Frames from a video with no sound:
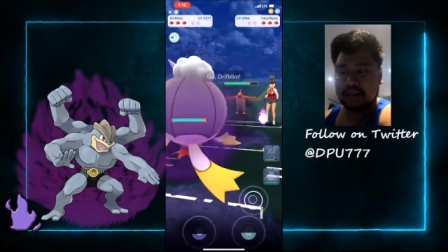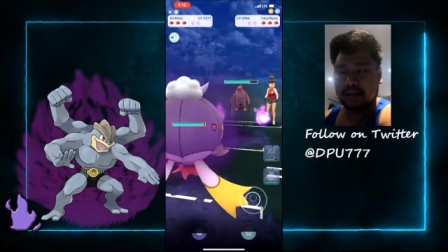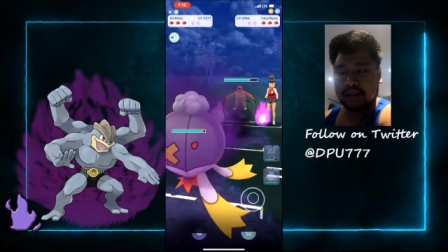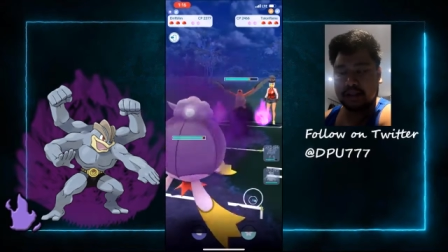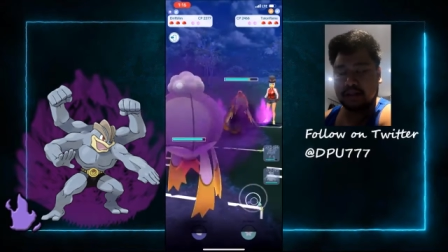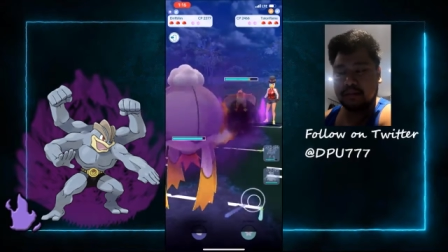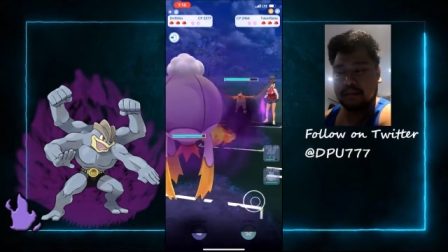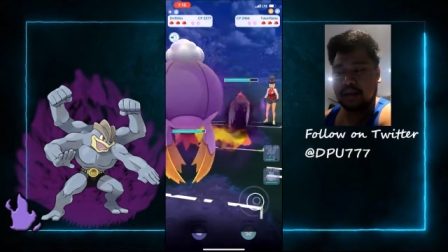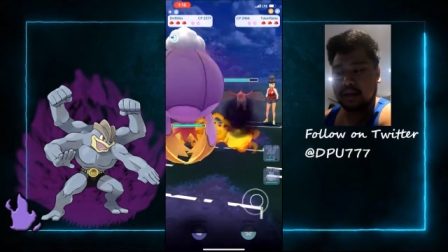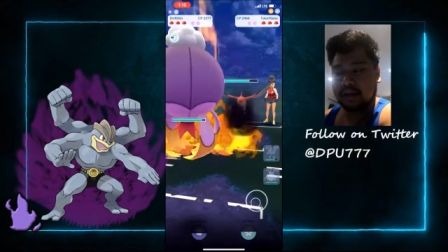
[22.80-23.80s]
this team
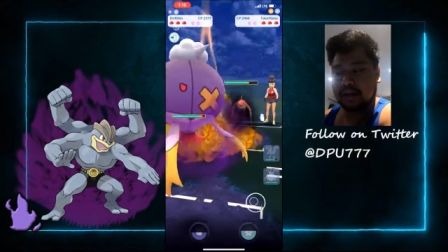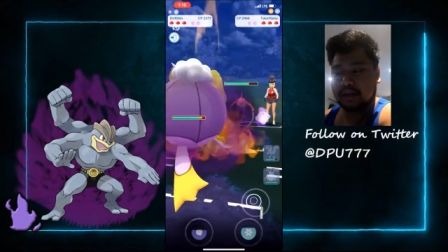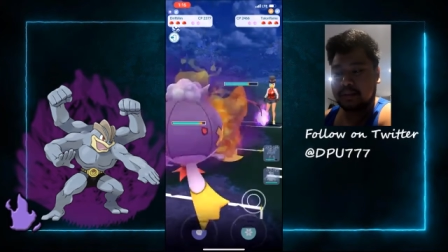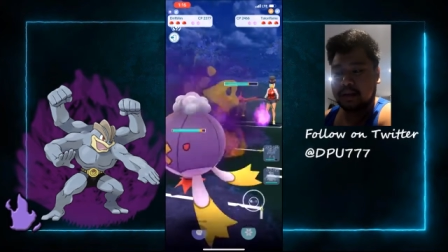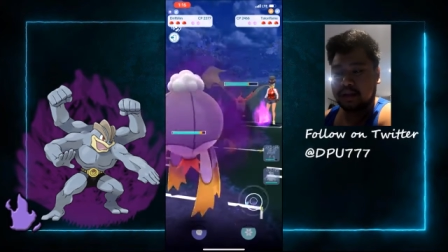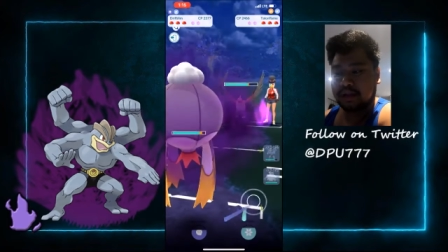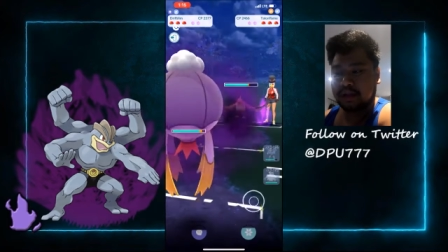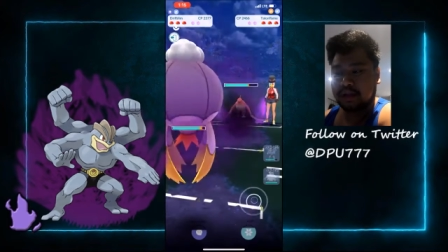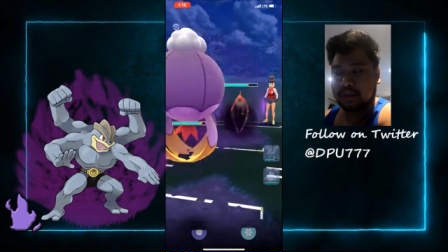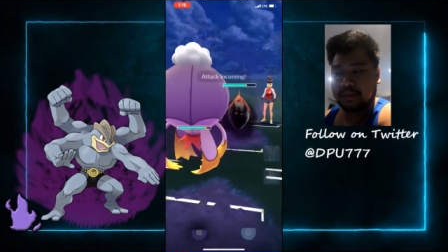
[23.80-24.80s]
because I'm actually
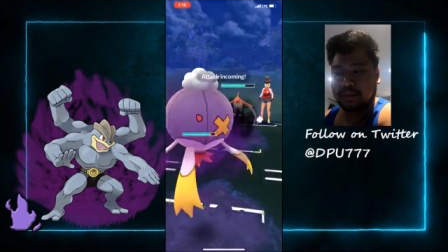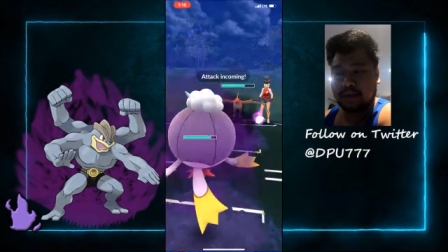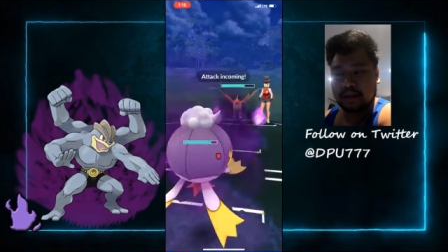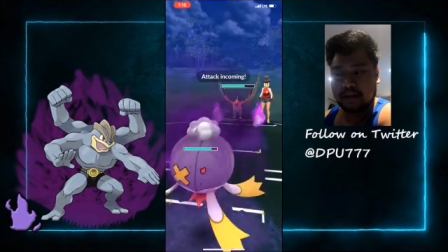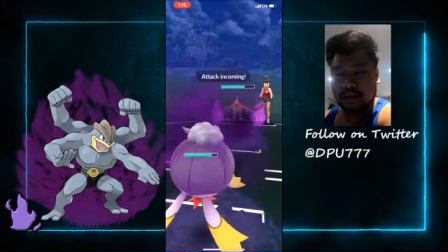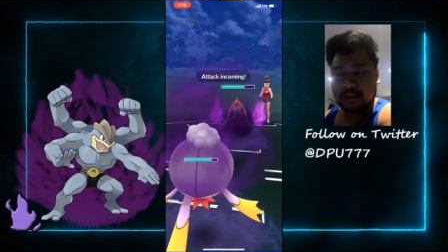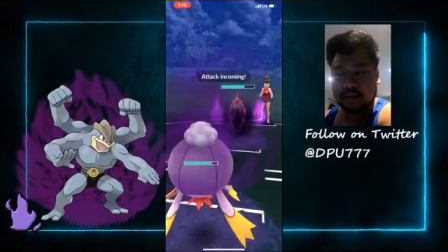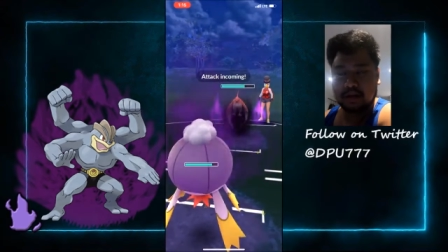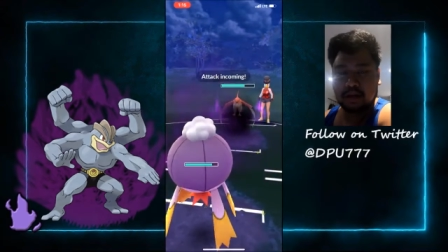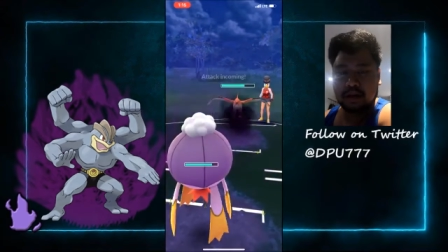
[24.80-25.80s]
gonna be running this
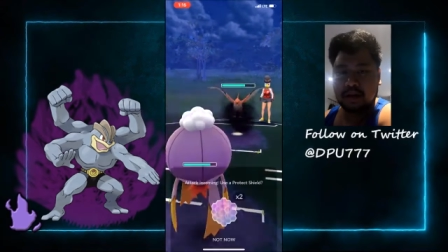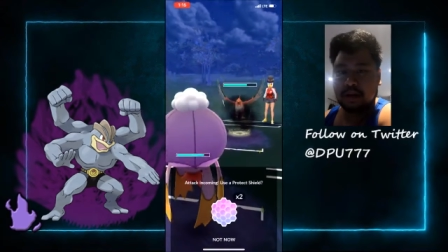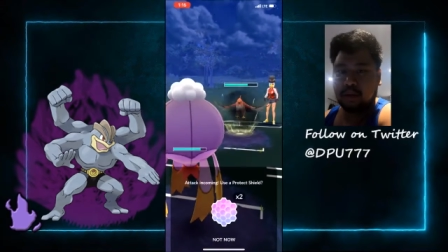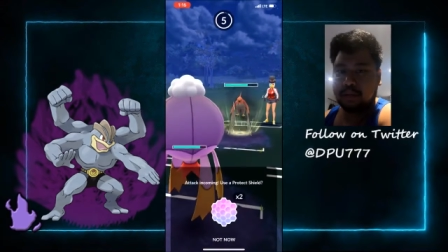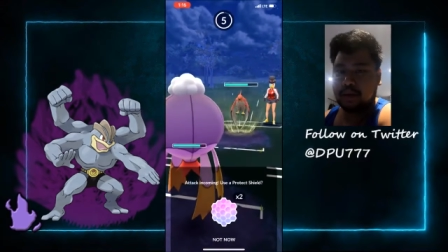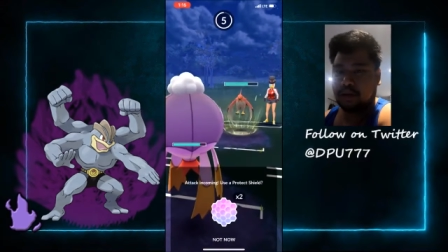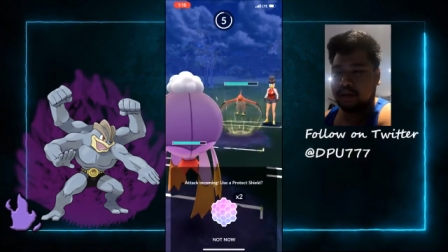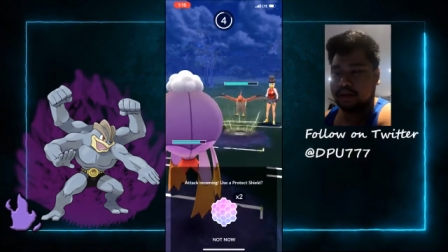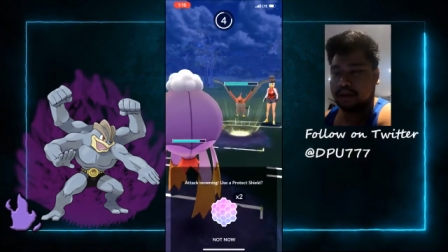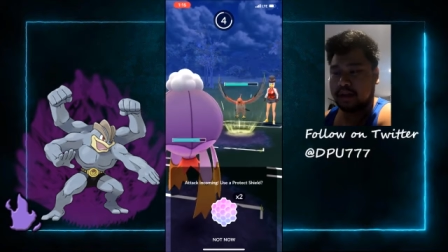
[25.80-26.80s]
one on the Open
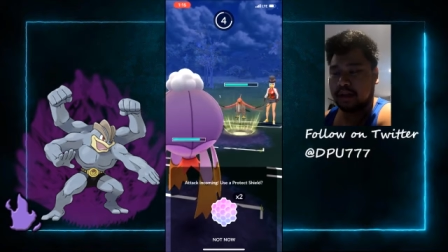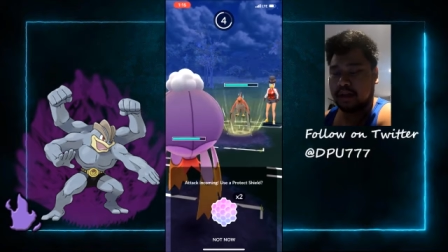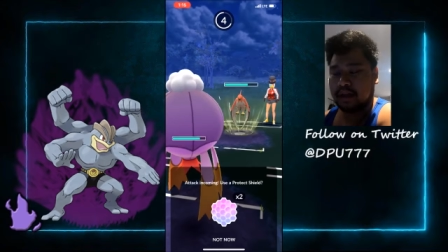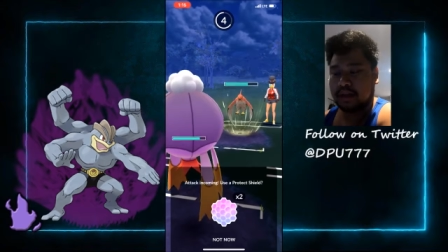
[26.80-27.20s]
Ultra League.